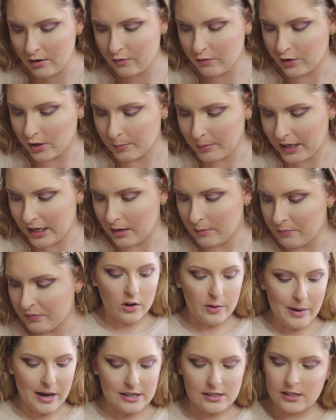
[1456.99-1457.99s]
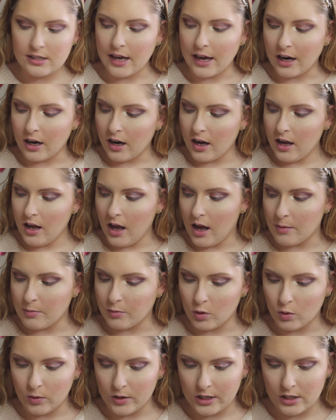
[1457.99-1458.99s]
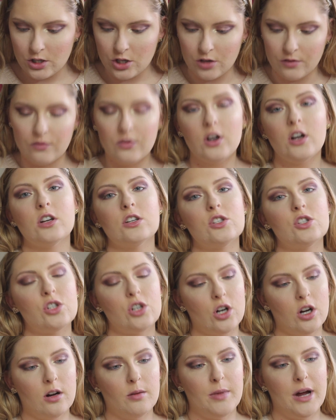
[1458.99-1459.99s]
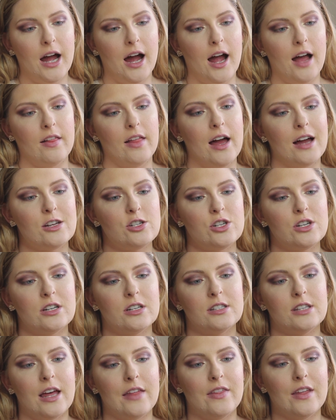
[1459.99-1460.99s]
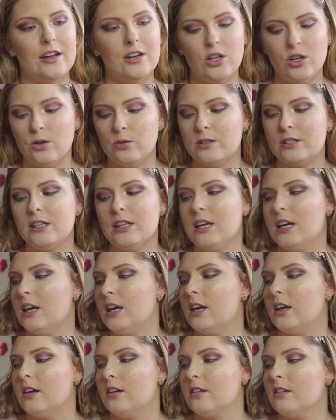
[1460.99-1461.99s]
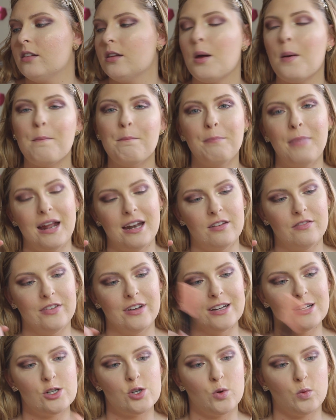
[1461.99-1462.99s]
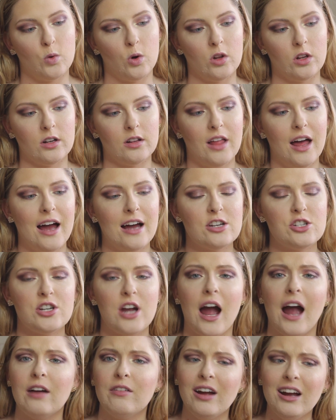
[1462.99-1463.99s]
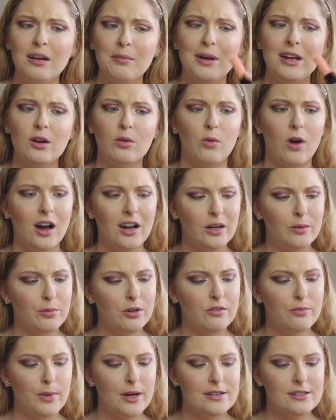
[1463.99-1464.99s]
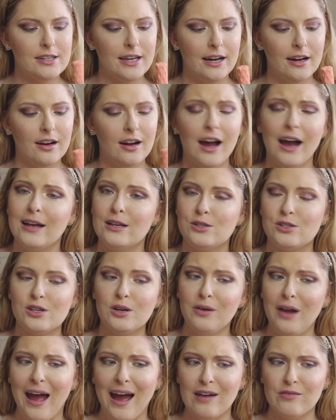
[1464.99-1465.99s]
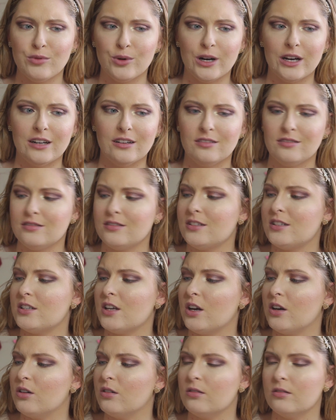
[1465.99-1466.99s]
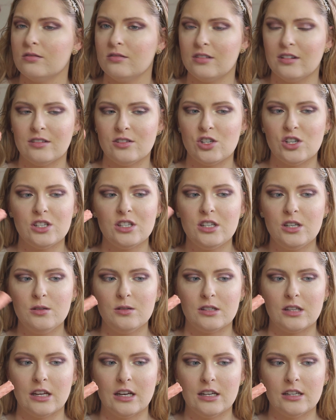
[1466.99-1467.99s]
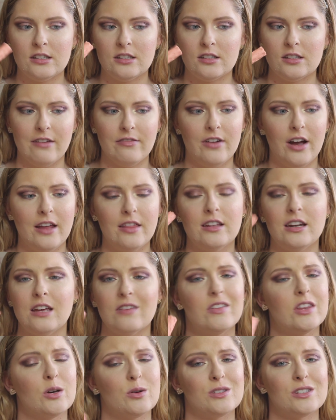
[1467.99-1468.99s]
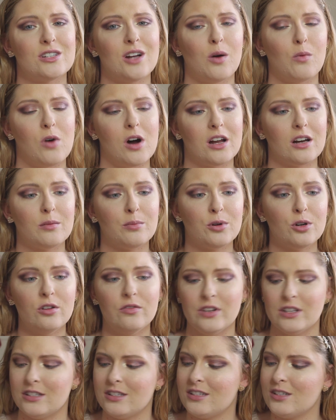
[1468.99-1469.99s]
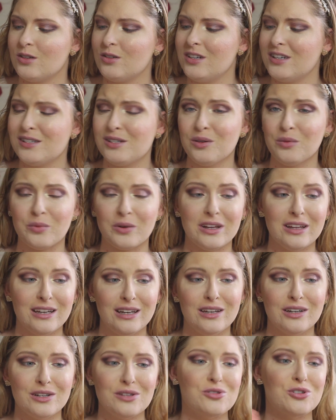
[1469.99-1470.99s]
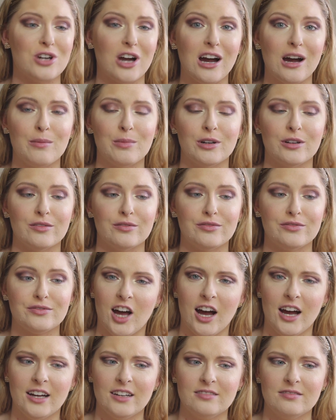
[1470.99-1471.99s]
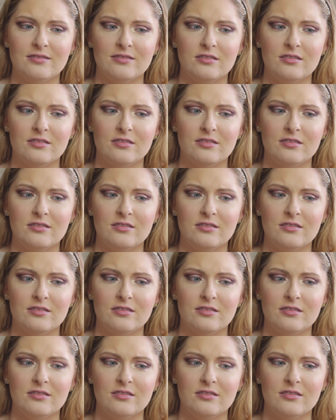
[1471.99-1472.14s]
for me. For mascara, I'm going to first curl my eyelashes and then use the Benefit Roller Lash. I recommend a waterproof mascara. I just don't have one, so just use this. I find that even though it's not waterproof, it still does a really good job of not